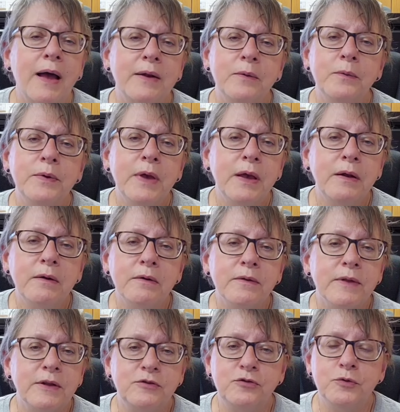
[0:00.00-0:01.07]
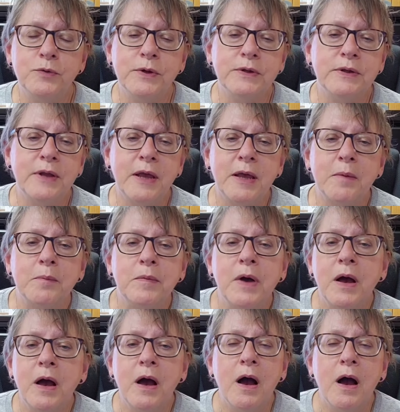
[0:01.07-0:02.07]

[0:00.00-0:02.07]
I don't care that you can name